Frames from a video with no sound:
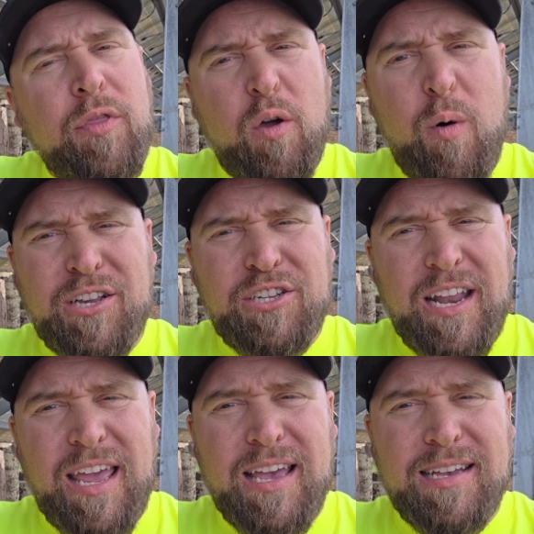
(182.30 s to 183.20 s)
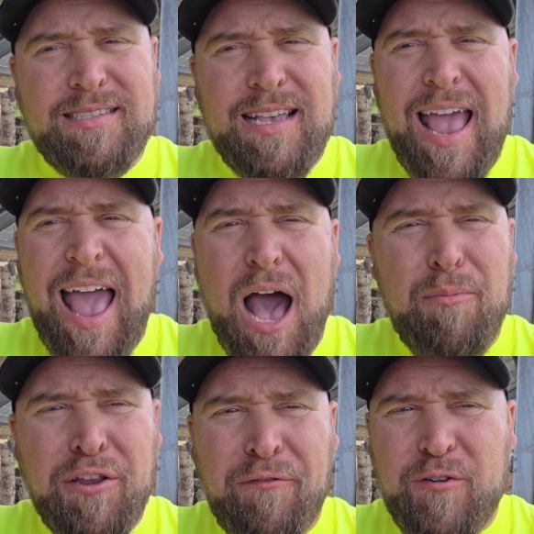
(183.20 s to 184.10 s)
The question is,
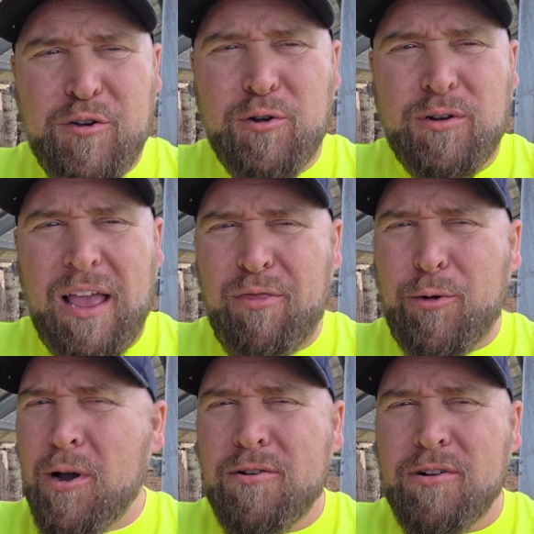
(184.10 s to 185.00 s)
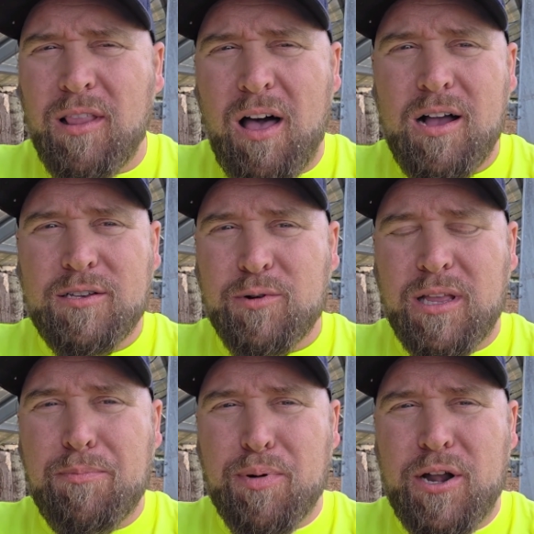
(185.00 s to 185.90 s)
how much food can 300 logs
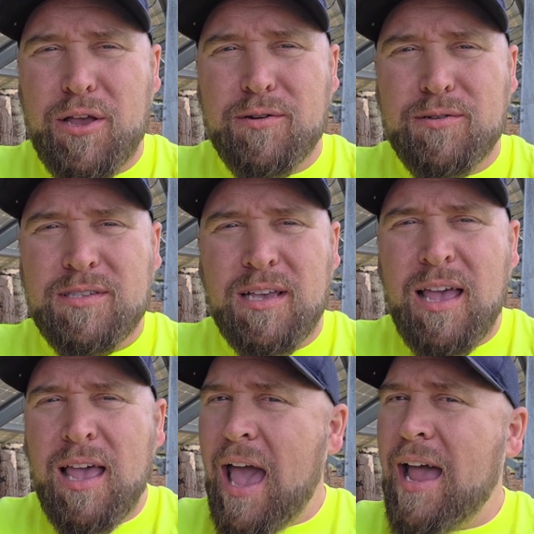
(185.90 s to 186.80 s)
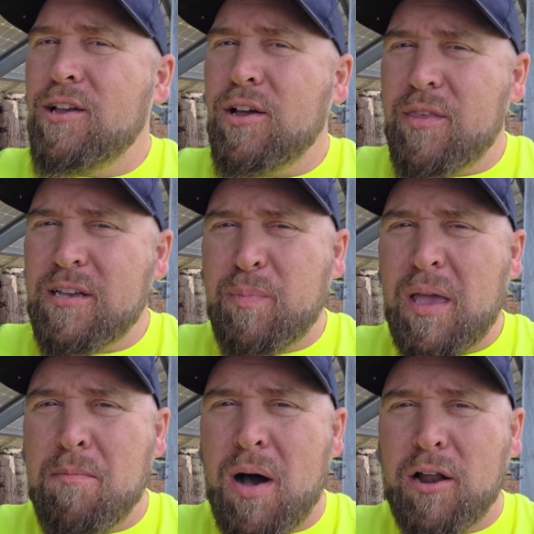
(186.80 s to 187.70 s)
really produce? And could this
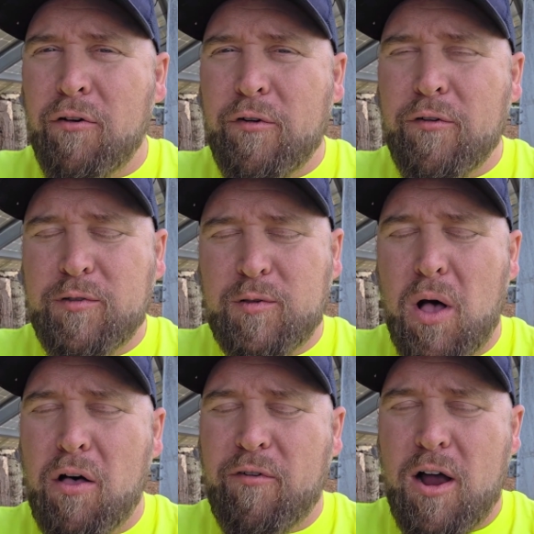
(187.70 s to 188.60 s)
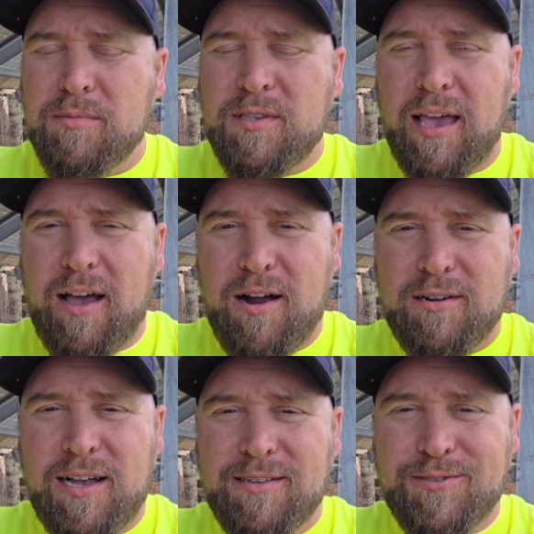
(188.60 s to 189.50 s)
be a model for small farms like
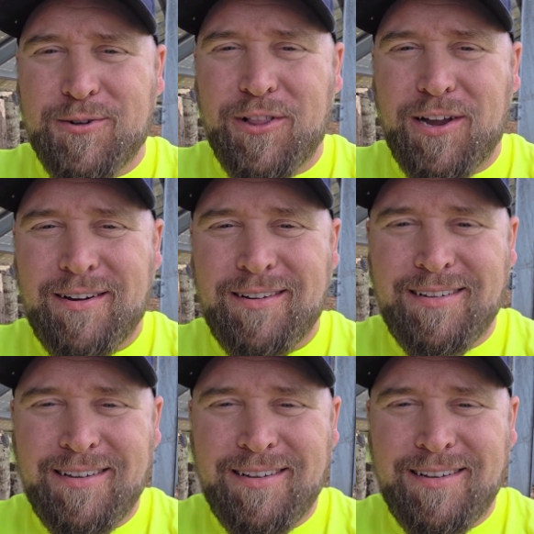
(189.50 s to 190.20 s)
ours on solar?